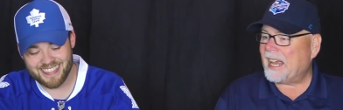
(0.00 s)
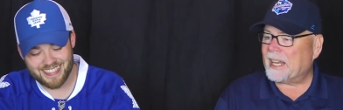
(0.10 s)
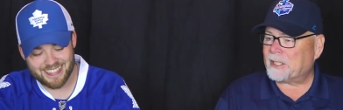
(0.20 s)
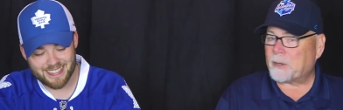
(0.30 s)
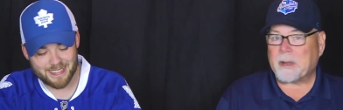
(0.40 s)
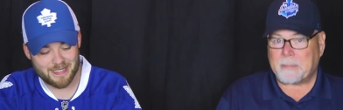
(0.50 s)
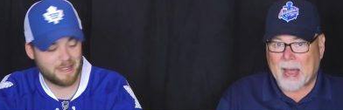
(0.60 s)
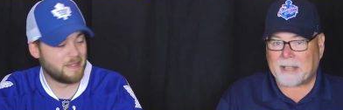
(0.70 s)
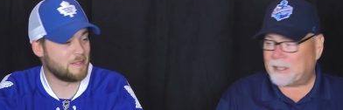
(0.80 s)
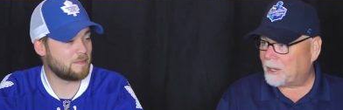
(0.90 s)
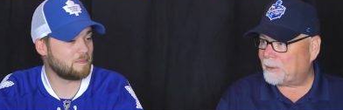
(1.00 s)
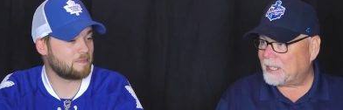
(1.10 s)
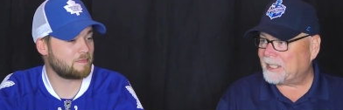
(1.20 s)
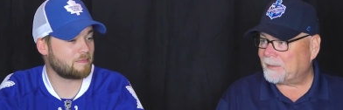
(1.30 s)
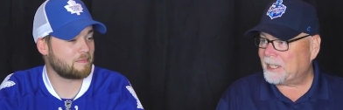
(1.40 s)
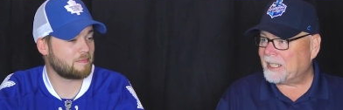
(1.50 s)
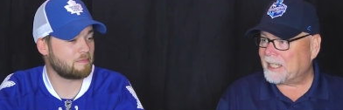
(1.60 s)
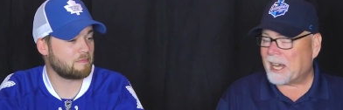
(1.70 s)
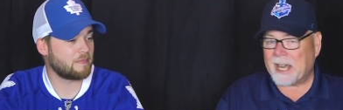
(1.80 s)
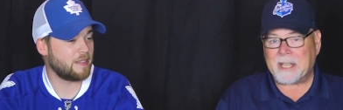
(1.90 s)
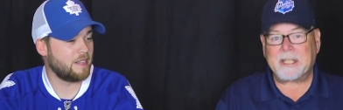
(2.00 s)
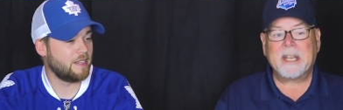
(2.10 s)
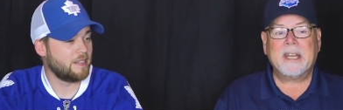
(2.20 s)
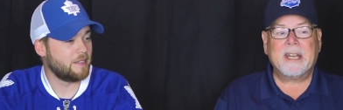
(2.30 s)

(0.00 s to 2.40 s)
Speaker 1: and is going back there when, he's, when he dies.